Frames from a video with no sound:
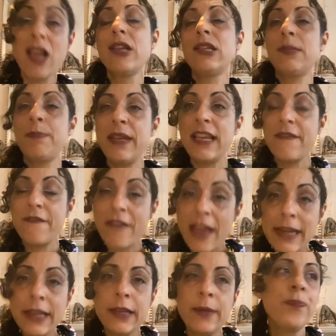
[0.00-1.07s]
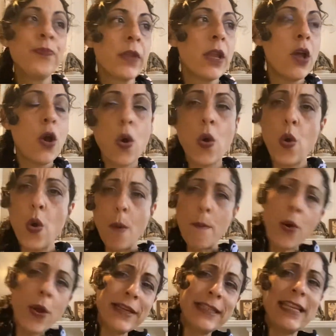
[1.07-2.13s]
spitting venom or
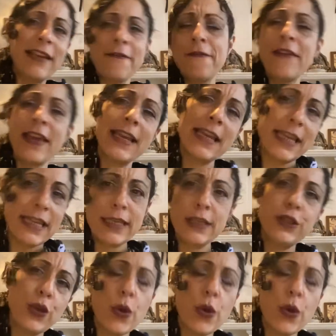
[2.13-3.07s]
pointing fingers,